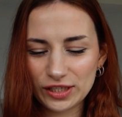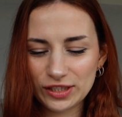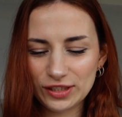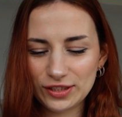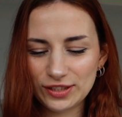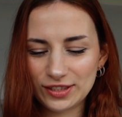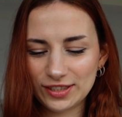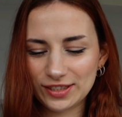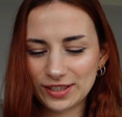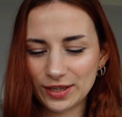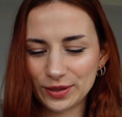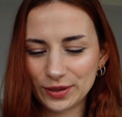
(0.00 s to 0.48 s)

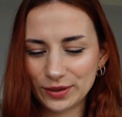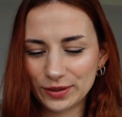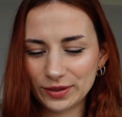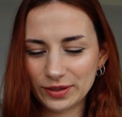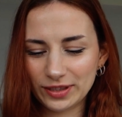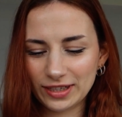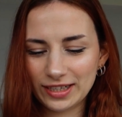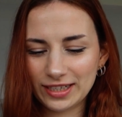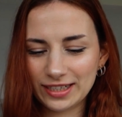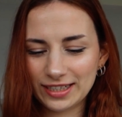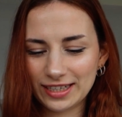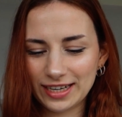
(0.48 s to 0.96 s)

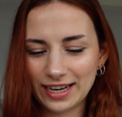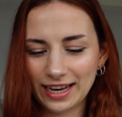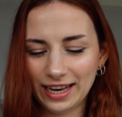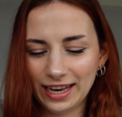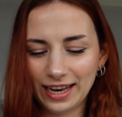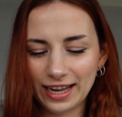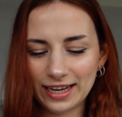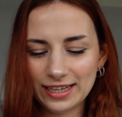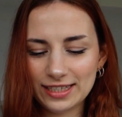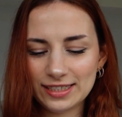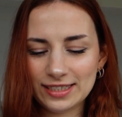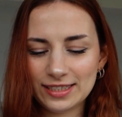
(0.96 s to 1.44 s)
So
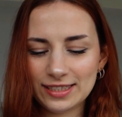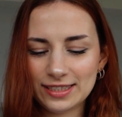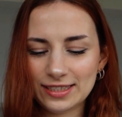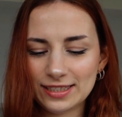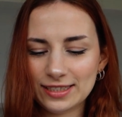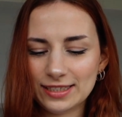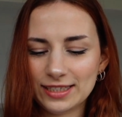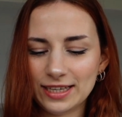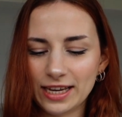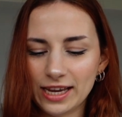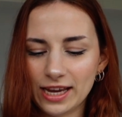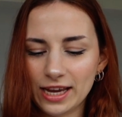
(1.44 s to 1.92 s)
let's
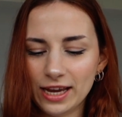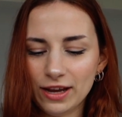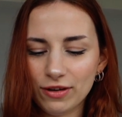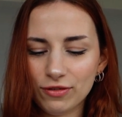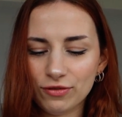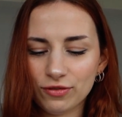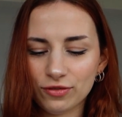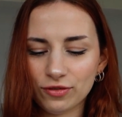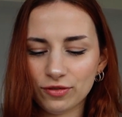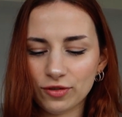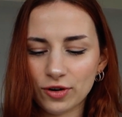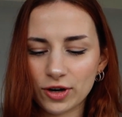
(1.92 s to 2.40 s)
see
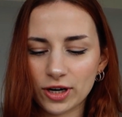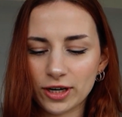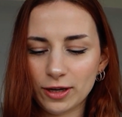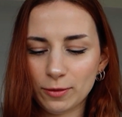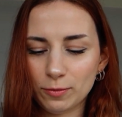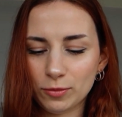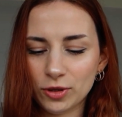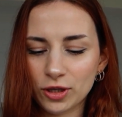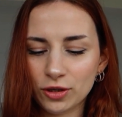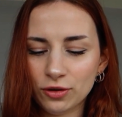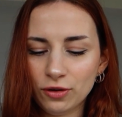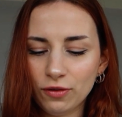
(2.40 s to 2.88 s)
for
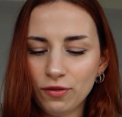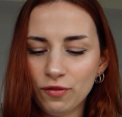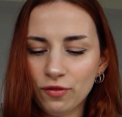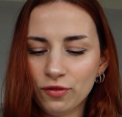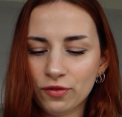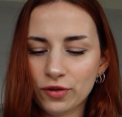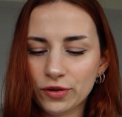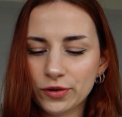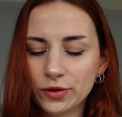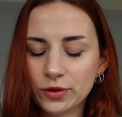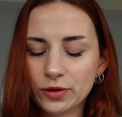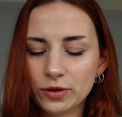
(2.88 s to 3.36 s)
the
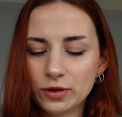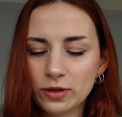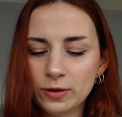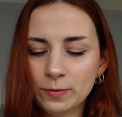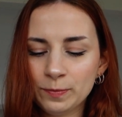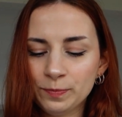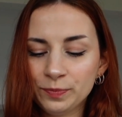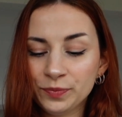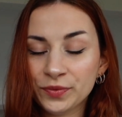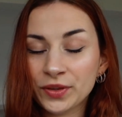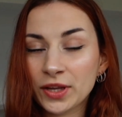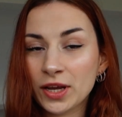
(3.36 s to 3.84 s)
beautiful
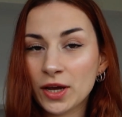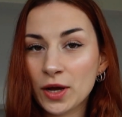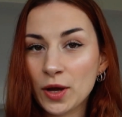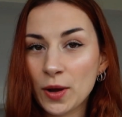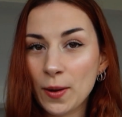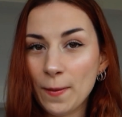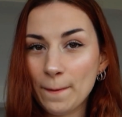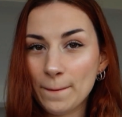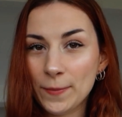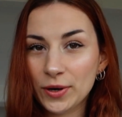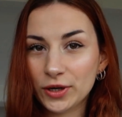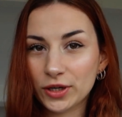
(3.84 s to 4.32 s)

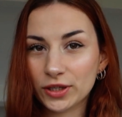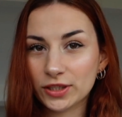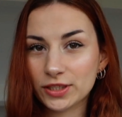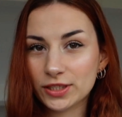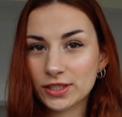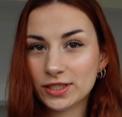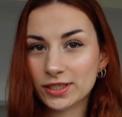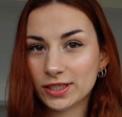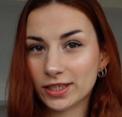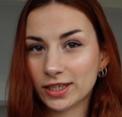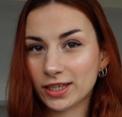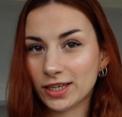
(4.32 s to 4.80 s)

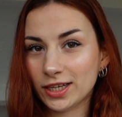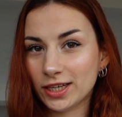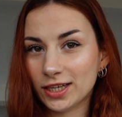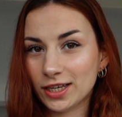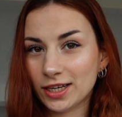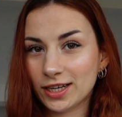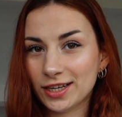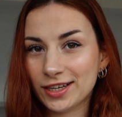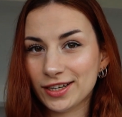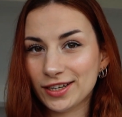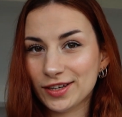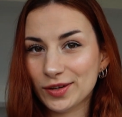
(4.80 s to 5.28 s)

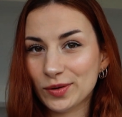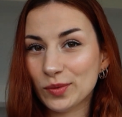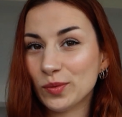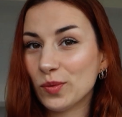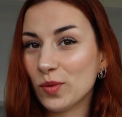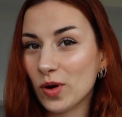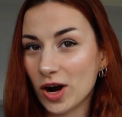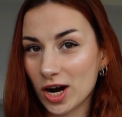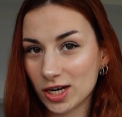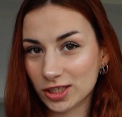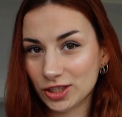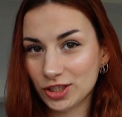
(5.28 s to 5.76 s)
person
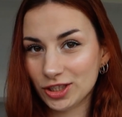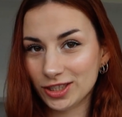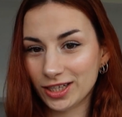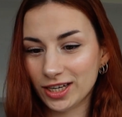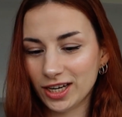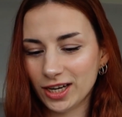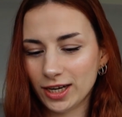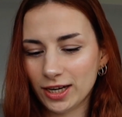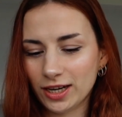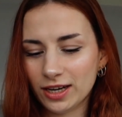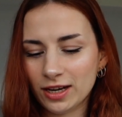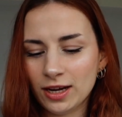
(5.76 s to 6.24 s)

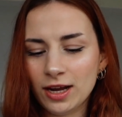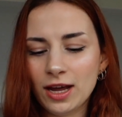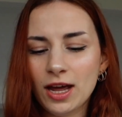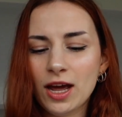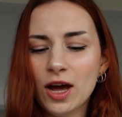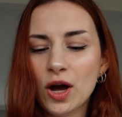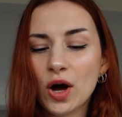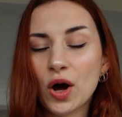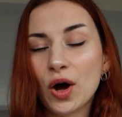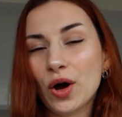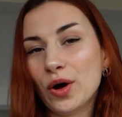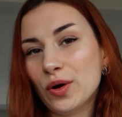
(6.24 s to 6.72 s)
watching.
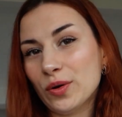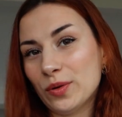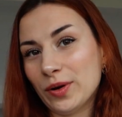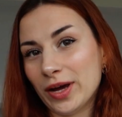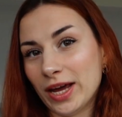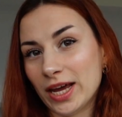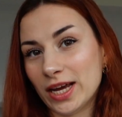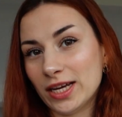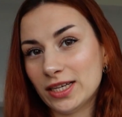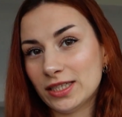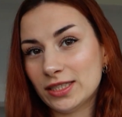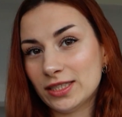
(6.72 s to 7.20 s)

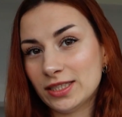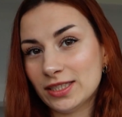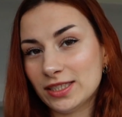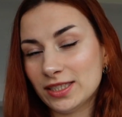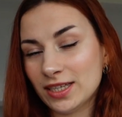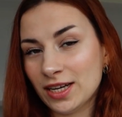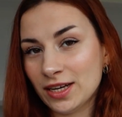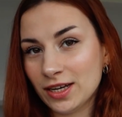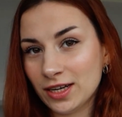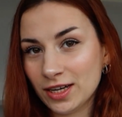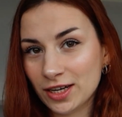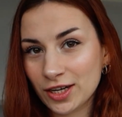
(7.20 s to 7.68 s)

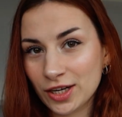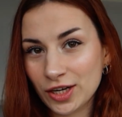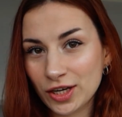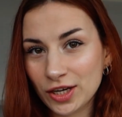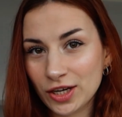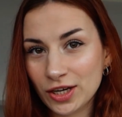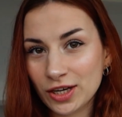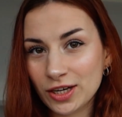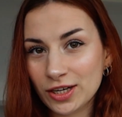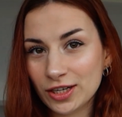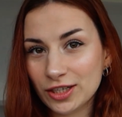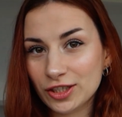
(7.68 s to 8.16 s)
Always
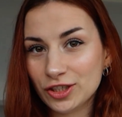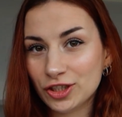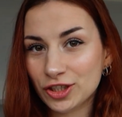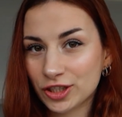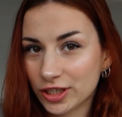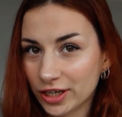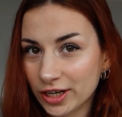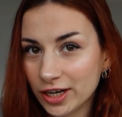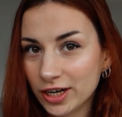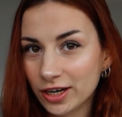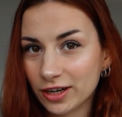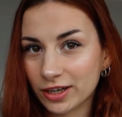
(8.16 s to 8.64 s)

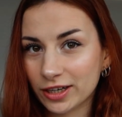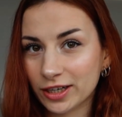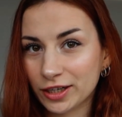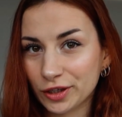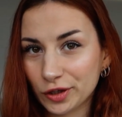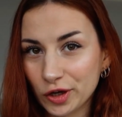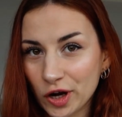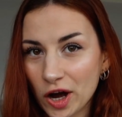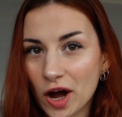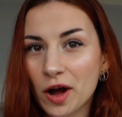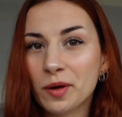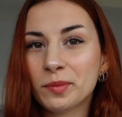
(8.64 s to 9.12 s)
share in
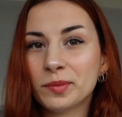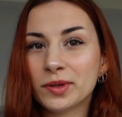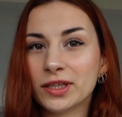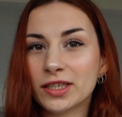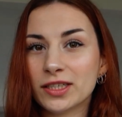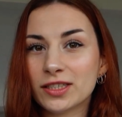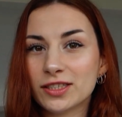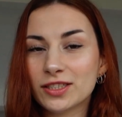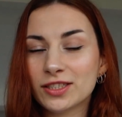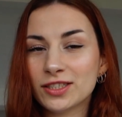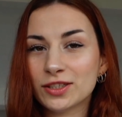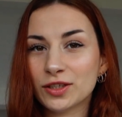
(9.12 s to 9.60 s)
the
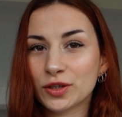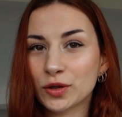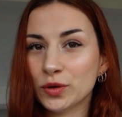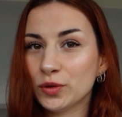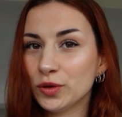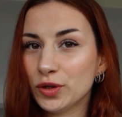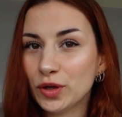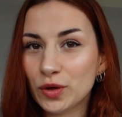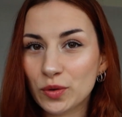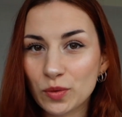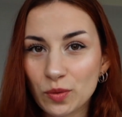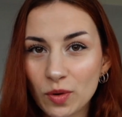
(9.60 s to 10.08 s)
comments
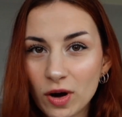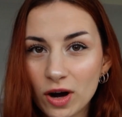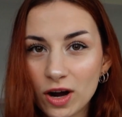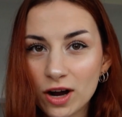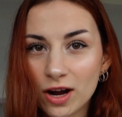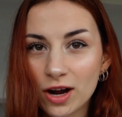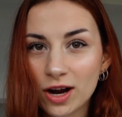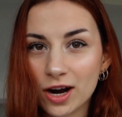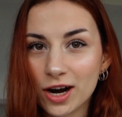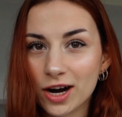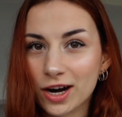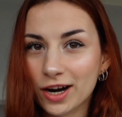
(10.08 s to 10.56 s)
who you
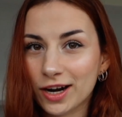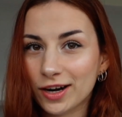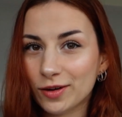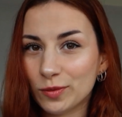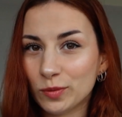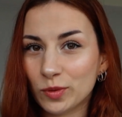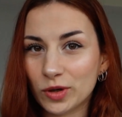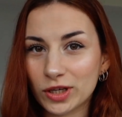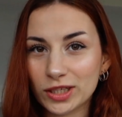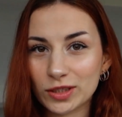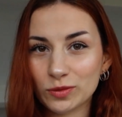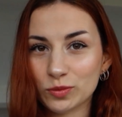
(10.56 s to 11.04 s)
are,
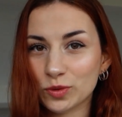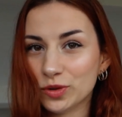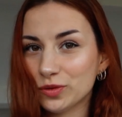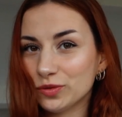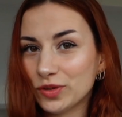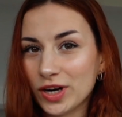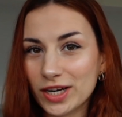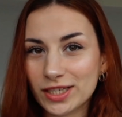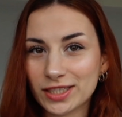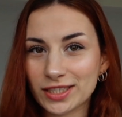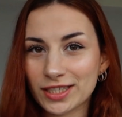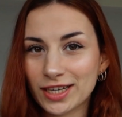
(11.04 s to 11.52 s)
what
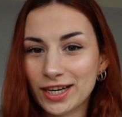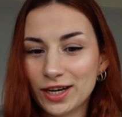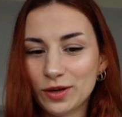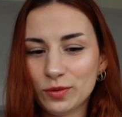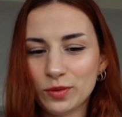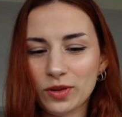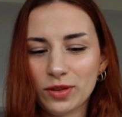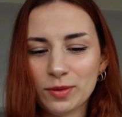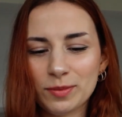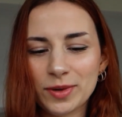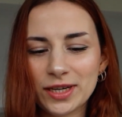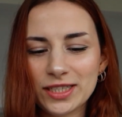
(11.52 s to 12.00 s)

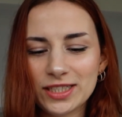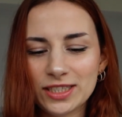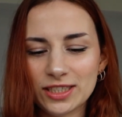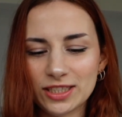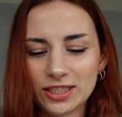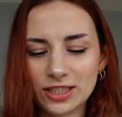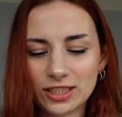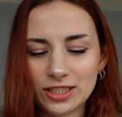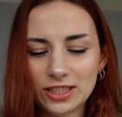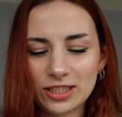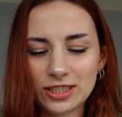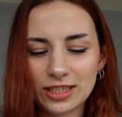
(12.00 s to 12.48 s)
resonated with the
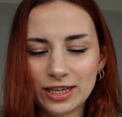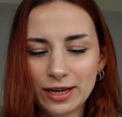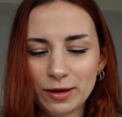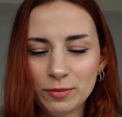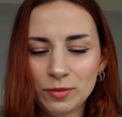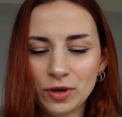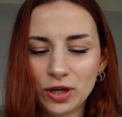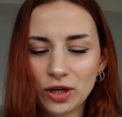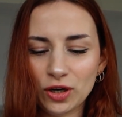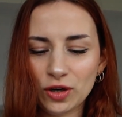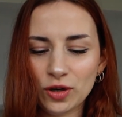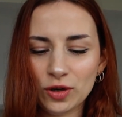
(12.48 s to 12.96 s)
message.
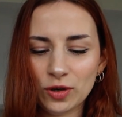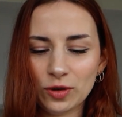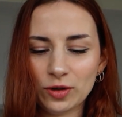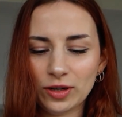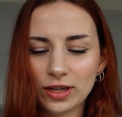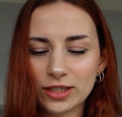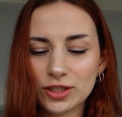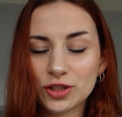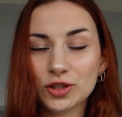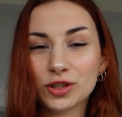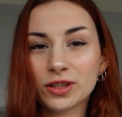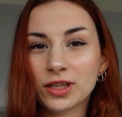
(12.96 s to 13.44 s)
Let me
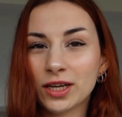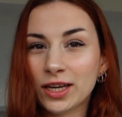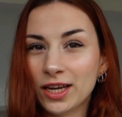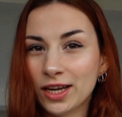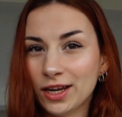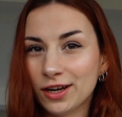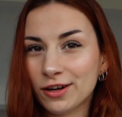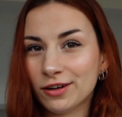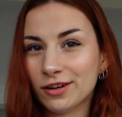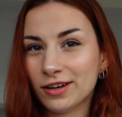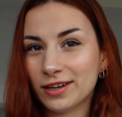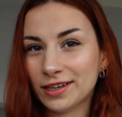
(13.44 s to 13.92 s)
know that you're
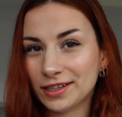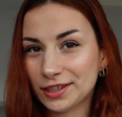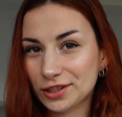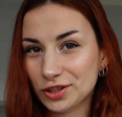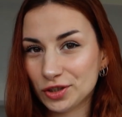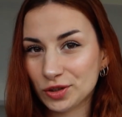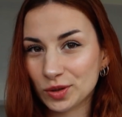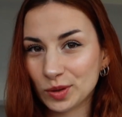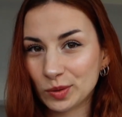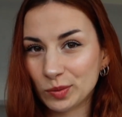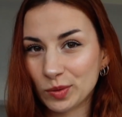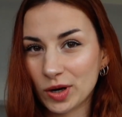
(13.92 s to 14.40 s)
here and
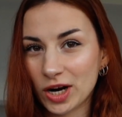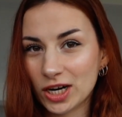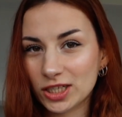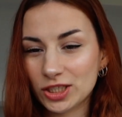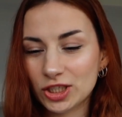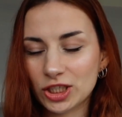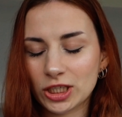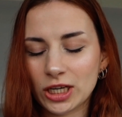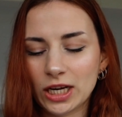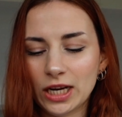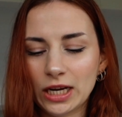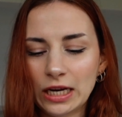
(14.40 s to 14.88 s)
that you're
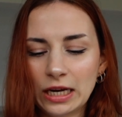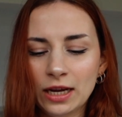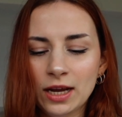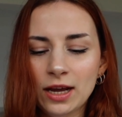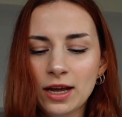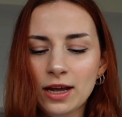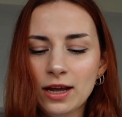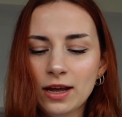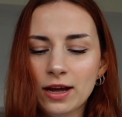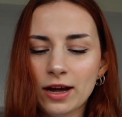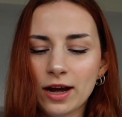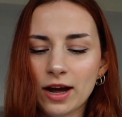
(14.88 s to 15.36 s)
watching.
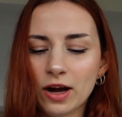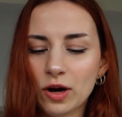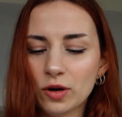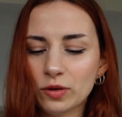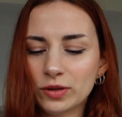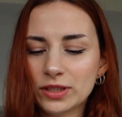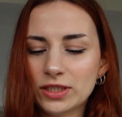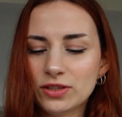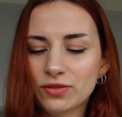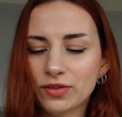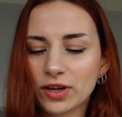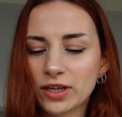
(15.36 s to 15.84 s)
I
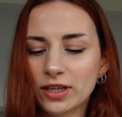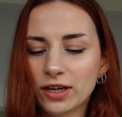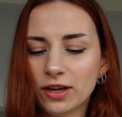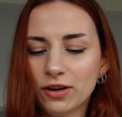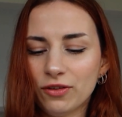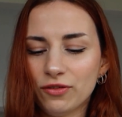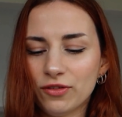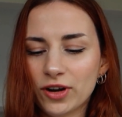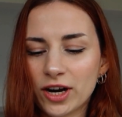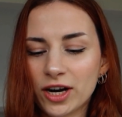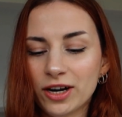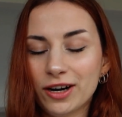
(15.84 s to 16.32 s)
always find
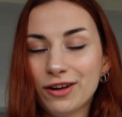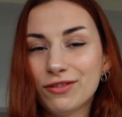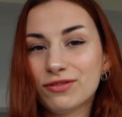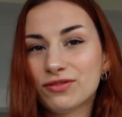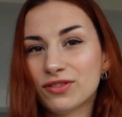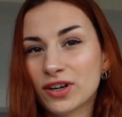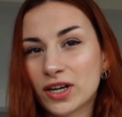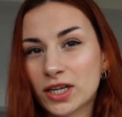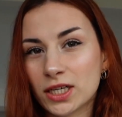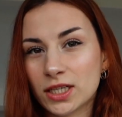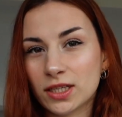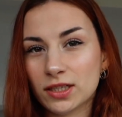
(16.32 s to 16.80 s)
that very
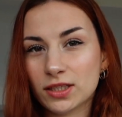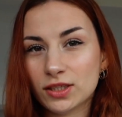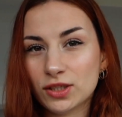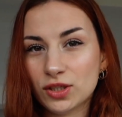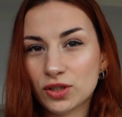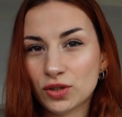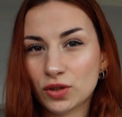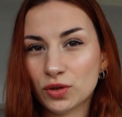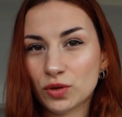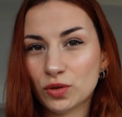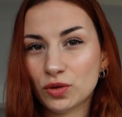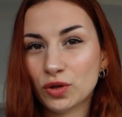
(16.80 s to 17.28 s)
fun
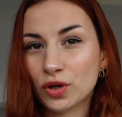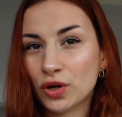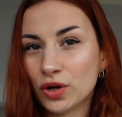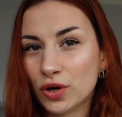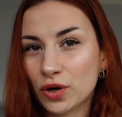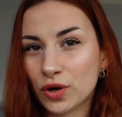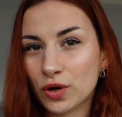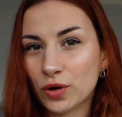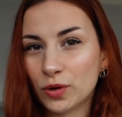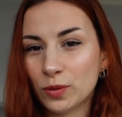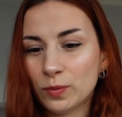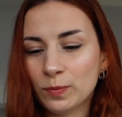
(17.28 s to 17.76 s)
to
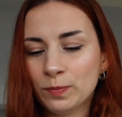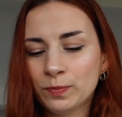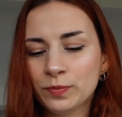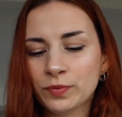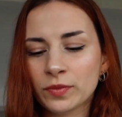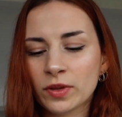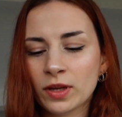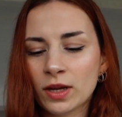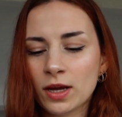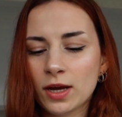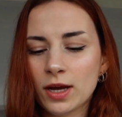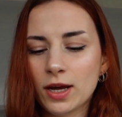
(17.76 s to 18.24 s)
know
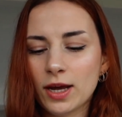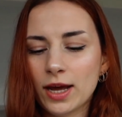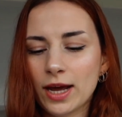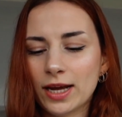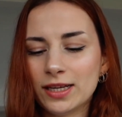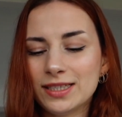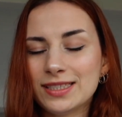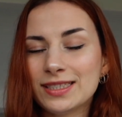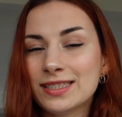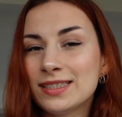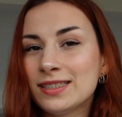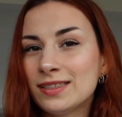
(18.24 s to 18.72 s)

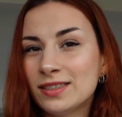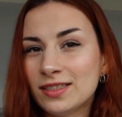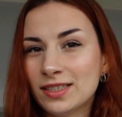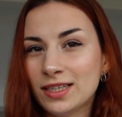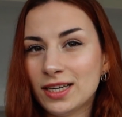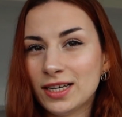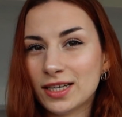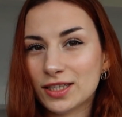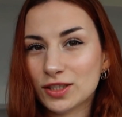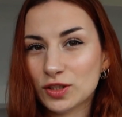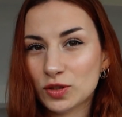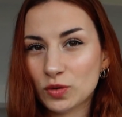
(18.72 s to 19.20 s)
and to
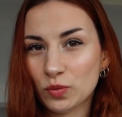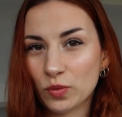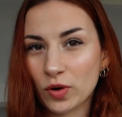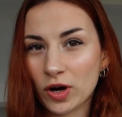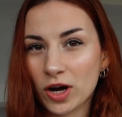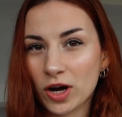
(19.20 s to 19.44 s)
see as